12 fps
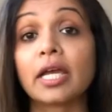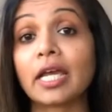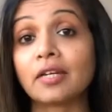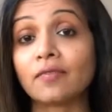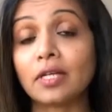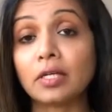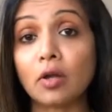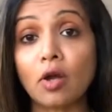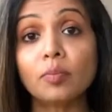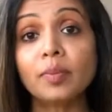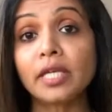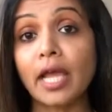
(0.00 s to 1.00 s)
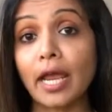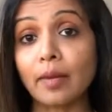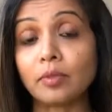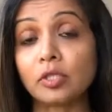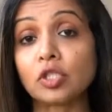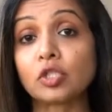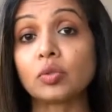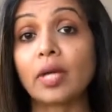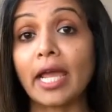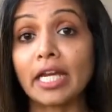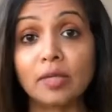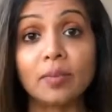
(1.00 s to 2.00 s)
it will not be able to
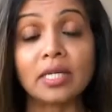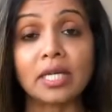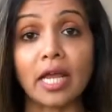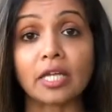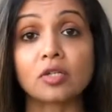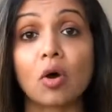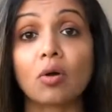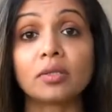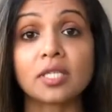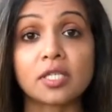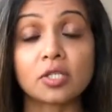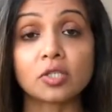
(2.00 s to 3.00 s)
eliminate all these